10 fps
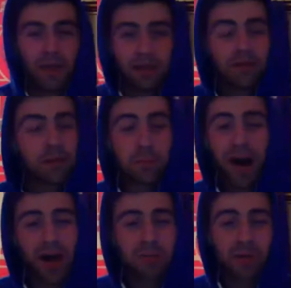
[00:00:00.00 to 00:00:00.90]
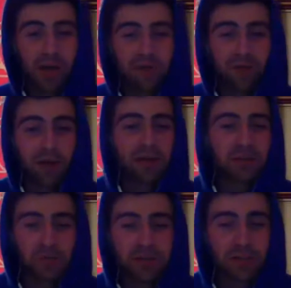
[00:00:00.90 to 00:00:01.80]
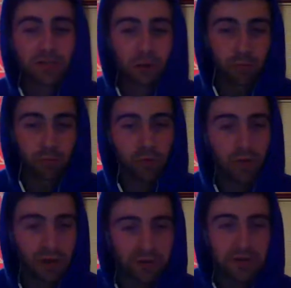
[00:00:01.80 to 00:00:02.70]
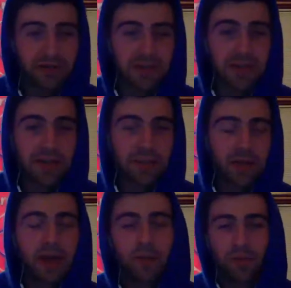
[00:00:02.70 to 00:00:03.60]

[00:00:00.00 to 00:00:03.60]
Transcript: Even Pogba had a very specific role in this team, and